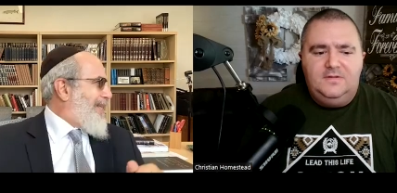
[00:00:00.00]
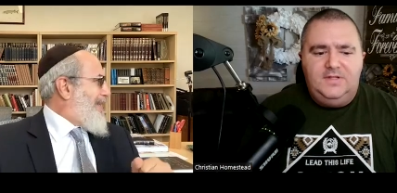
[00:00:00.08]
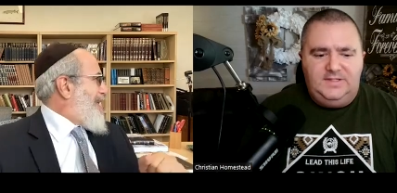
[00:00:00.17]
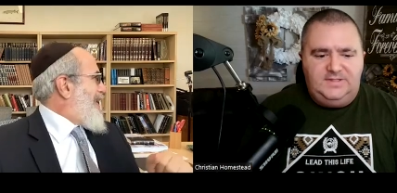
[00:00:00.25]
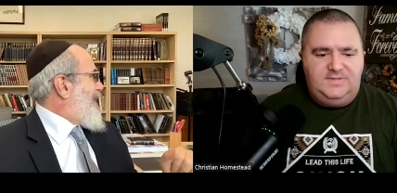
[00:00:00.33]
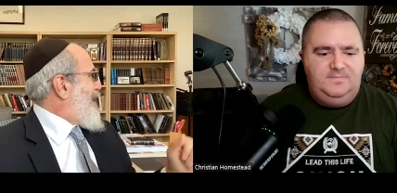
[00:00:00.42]

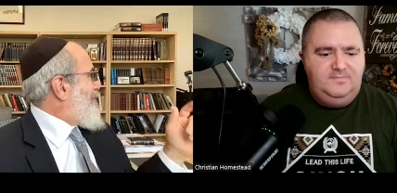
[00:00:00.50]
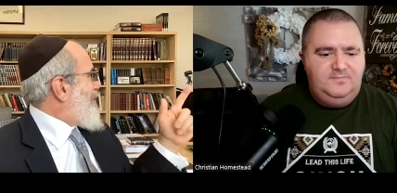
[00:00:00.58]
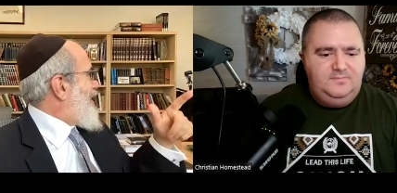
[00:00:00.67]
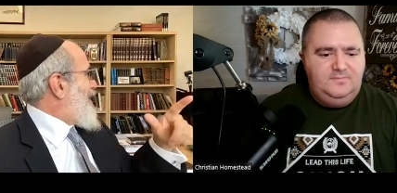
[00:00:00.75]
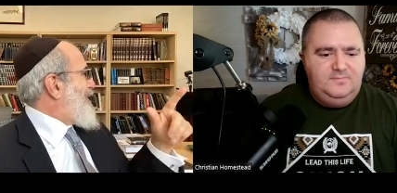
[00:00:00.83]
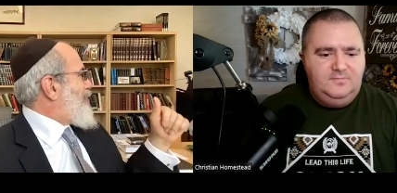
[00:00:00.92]
Speaker 1: Yes. Hey, I'm in
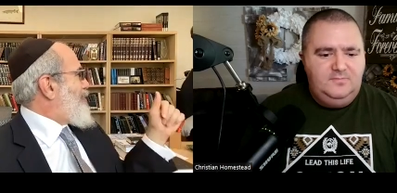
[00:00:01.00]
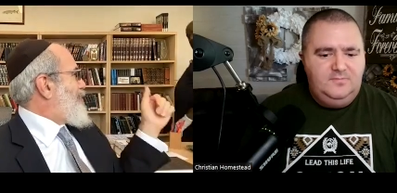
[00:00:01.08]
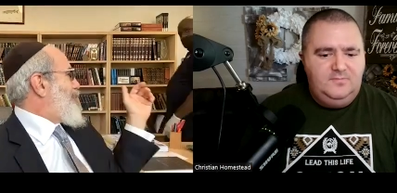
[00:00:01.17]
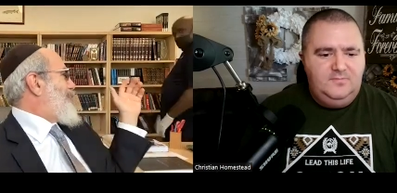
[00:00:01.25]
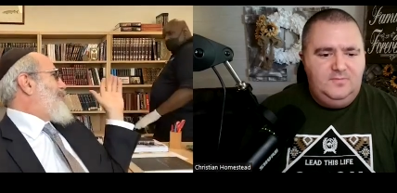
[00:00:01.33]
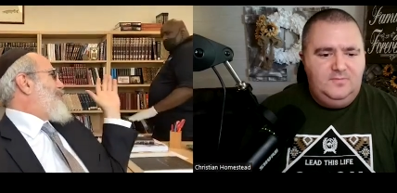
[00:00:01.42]
an
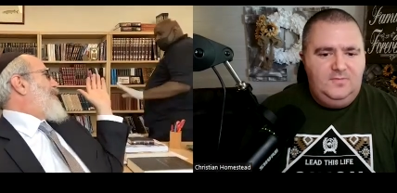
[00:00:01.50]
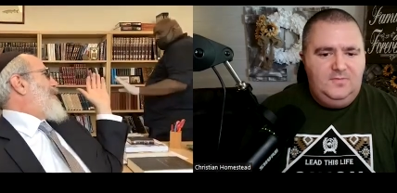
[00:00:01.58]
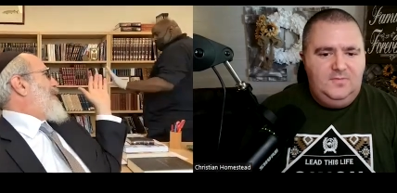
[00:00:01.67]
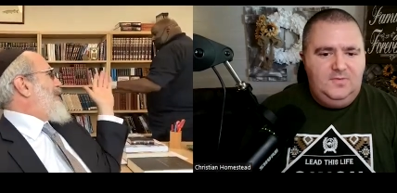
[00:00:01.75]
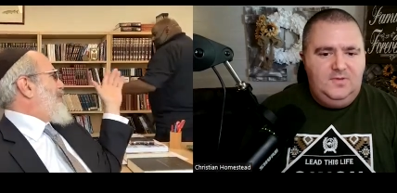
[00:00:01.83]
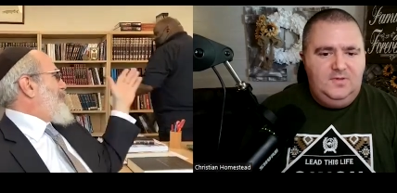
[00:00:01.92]
interview. You
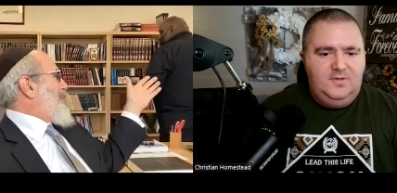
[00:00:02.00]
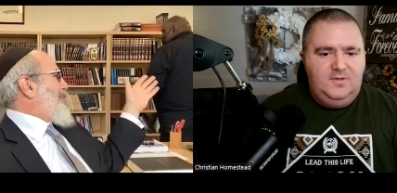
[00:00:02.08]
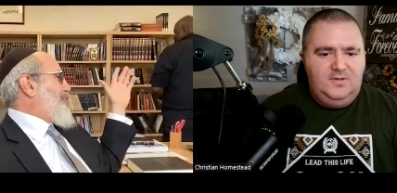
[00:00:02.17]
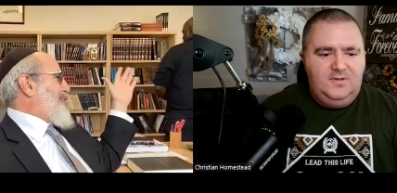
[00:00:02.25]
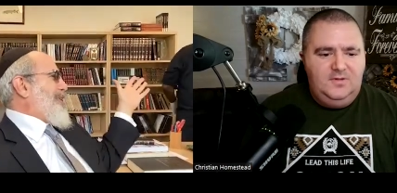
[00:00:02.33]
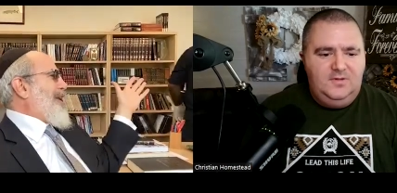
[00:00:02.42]
really, you really
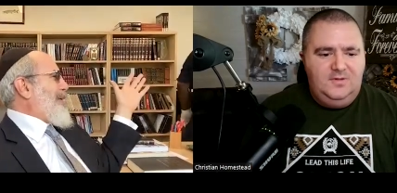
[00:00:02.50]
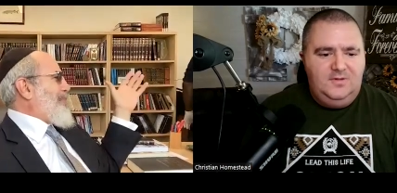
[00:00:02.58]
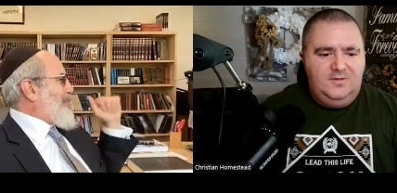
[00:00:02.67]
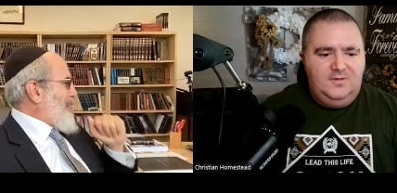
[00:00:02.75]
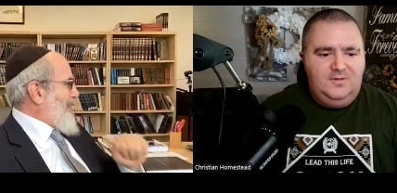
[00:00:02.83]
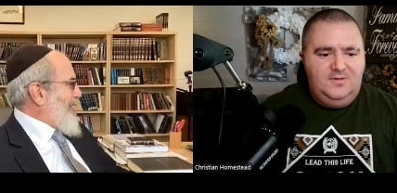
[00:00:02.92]
should knock
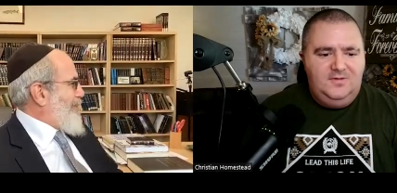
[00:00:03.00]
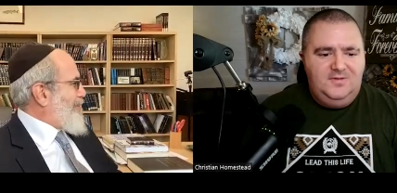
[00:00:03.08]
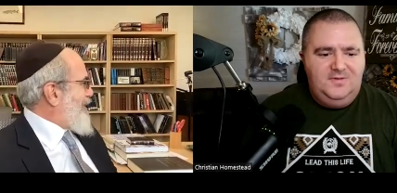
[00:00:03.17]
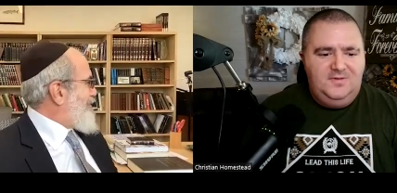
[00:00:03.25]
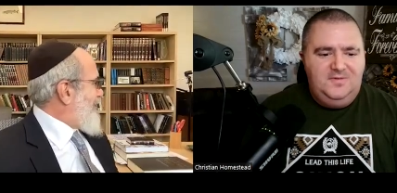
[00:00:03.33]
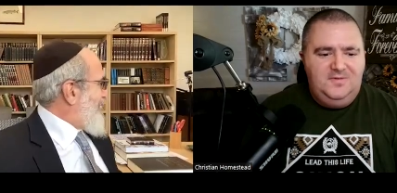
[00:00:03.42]
before you come
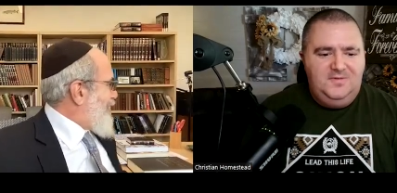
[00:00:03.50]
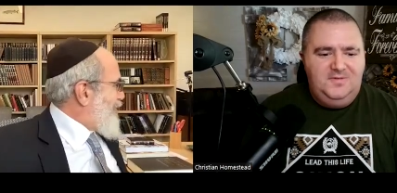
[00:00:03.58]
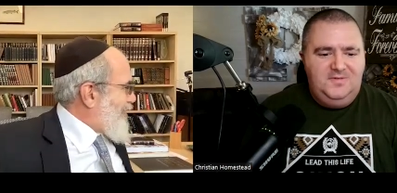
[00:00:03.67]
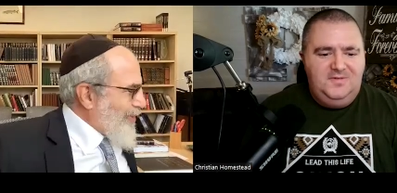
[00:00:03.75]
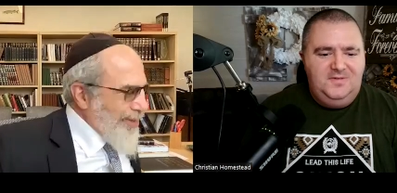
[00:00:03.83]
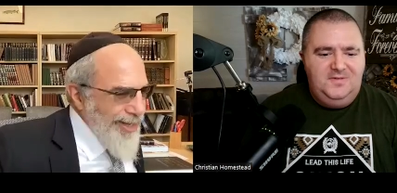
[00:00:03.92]
in.
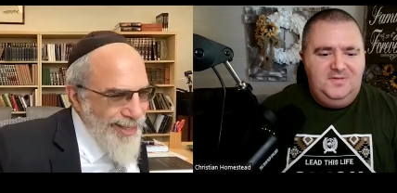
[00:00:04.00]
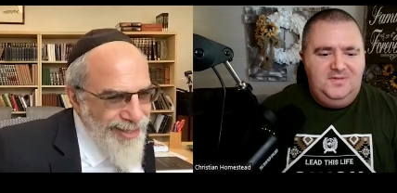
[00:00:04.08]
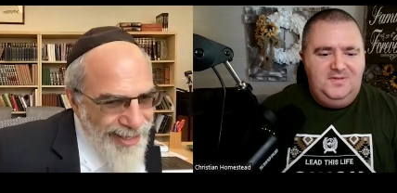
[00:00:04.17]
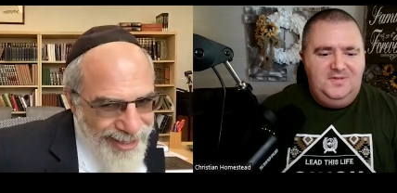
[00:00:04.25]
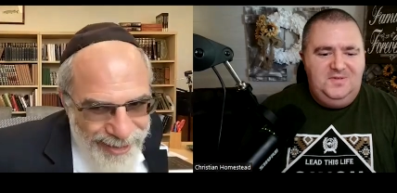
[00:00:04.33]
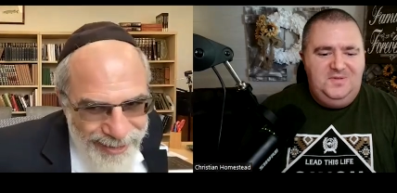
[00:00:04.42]
Sorry.
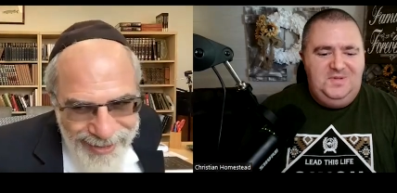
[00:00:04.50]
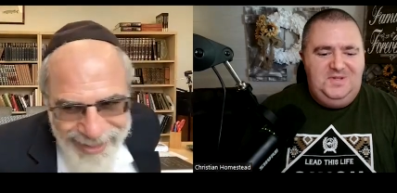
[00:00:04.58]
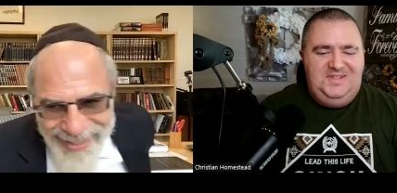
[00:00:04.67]
Thank you.